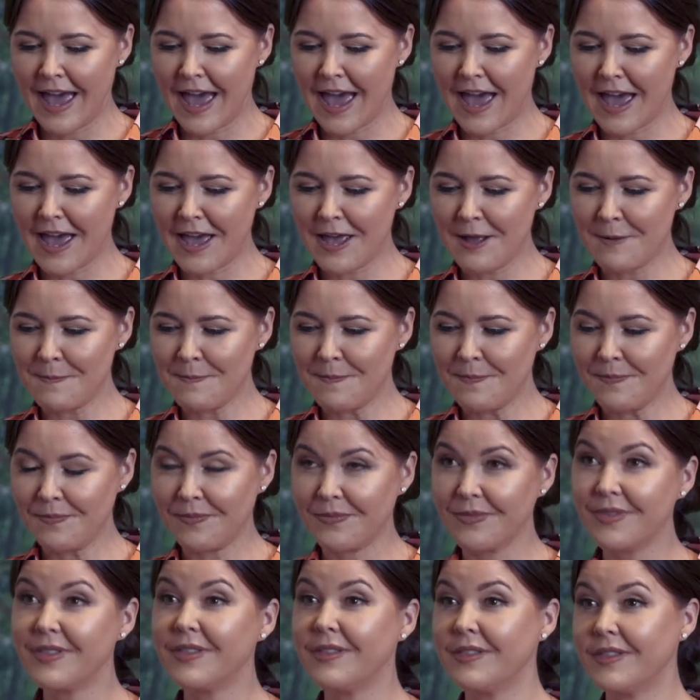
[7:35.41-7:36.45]

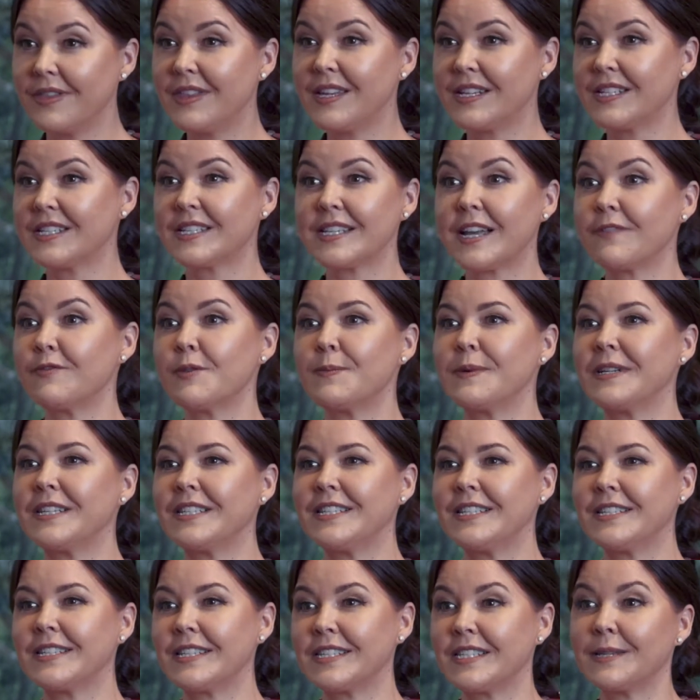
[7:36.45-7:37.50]
The
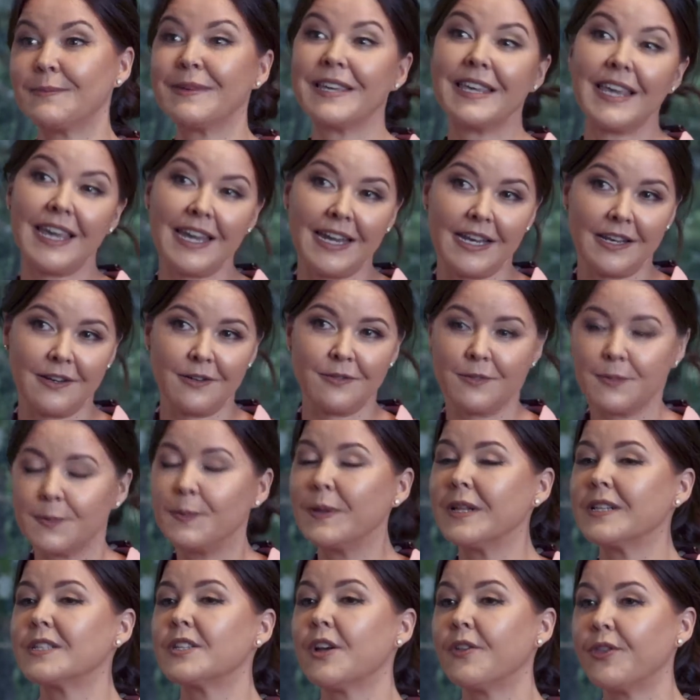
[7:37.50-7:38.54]
discoverability system, again, is
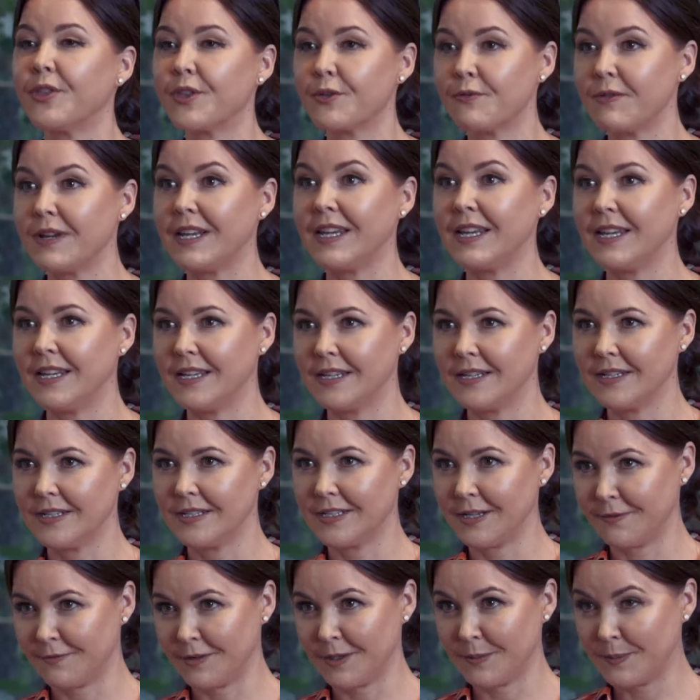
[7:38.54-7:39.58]
built on 3
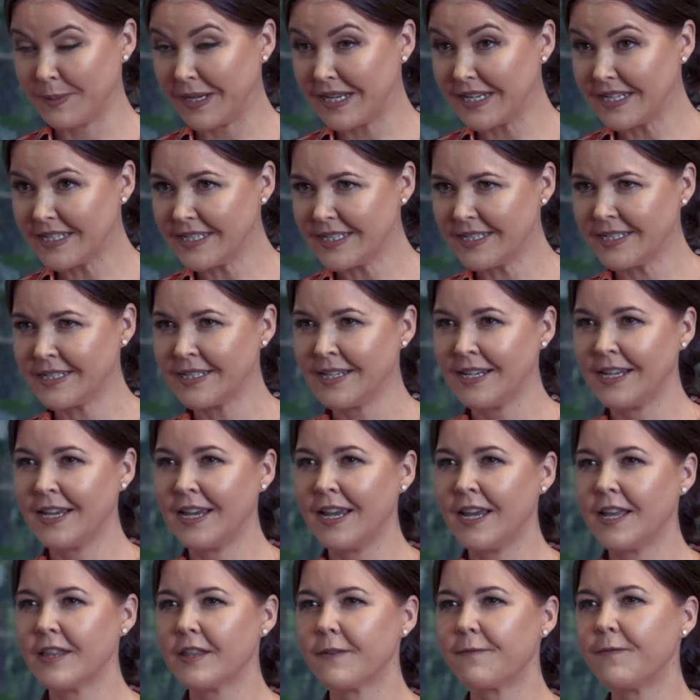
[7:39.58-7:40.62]
different pillars.
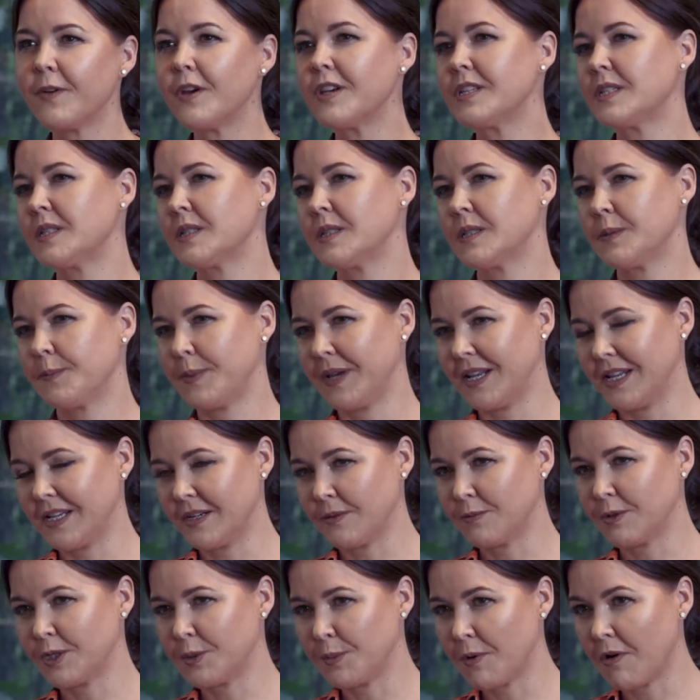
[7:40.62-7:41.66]
The first
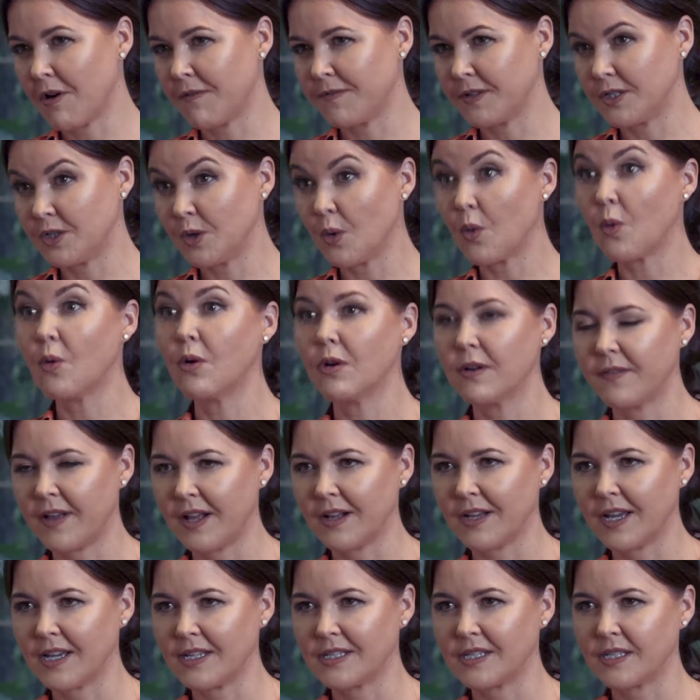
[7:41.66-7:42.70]
pillar, which we offer to all of
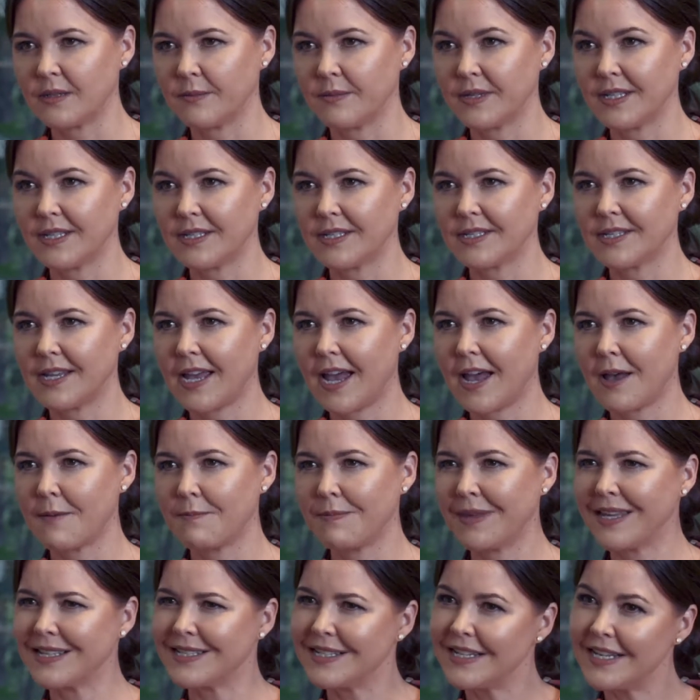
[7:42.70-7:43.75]
our customers,
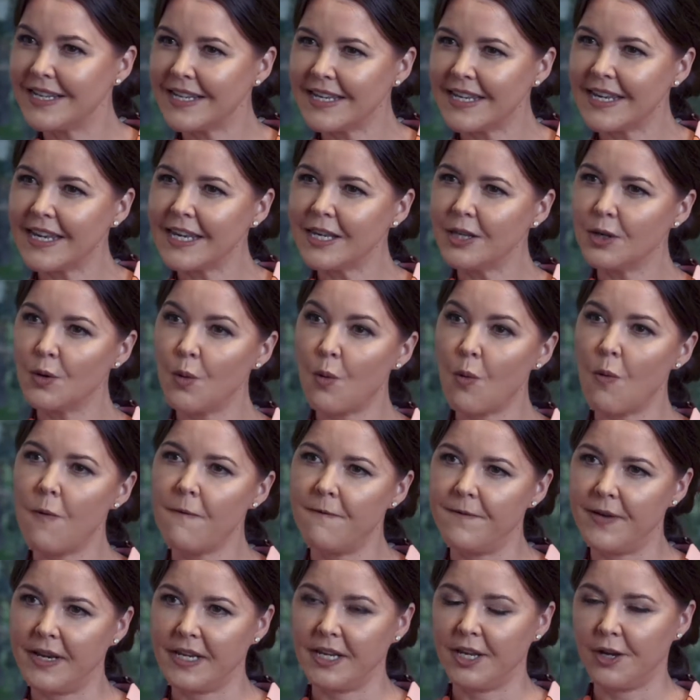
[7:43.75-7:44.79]
is linking your
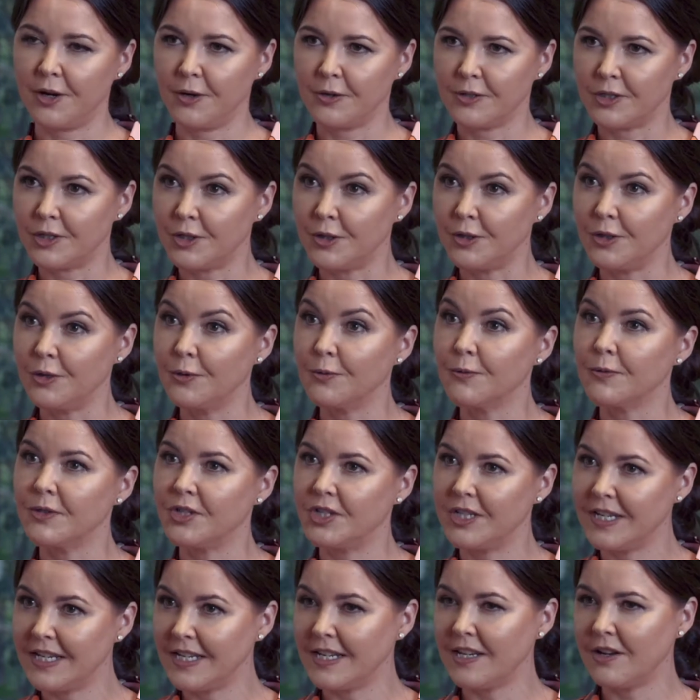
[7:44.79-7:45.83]
video to your
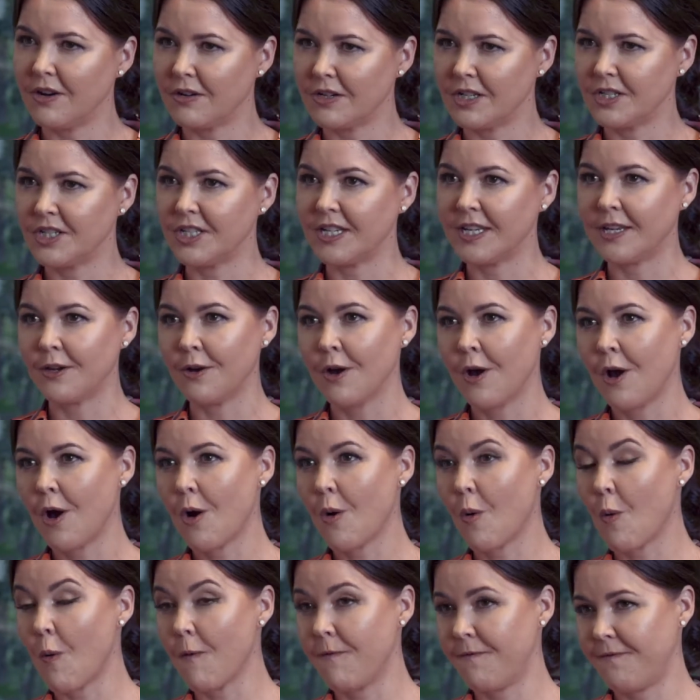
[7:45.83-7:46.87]
genealogy
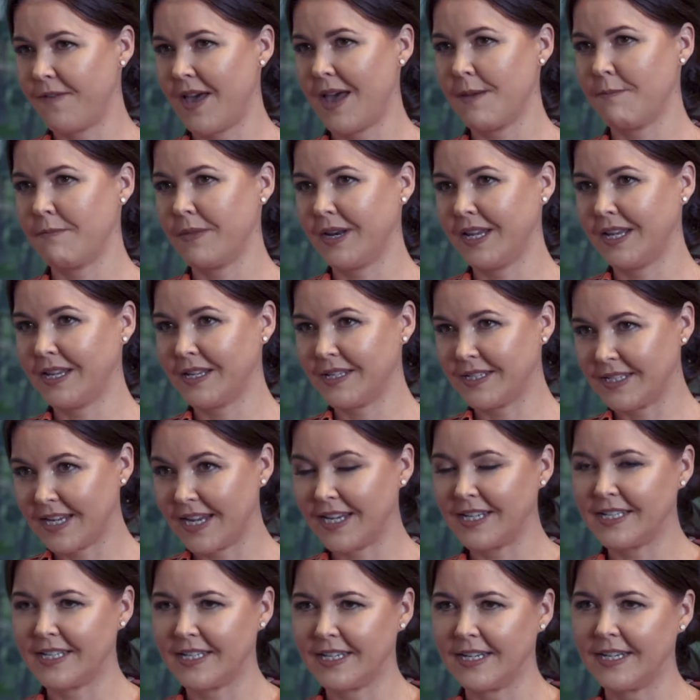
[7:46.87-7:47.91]
or family
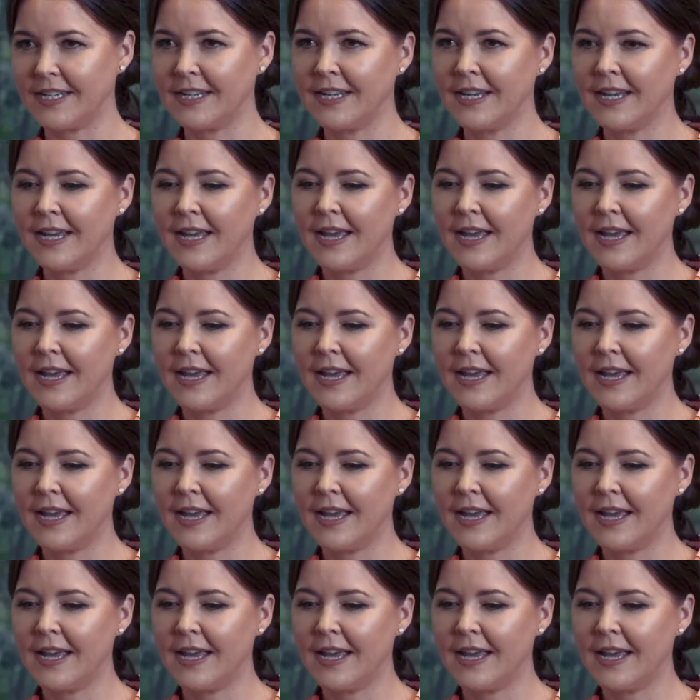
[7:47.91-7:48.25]
data.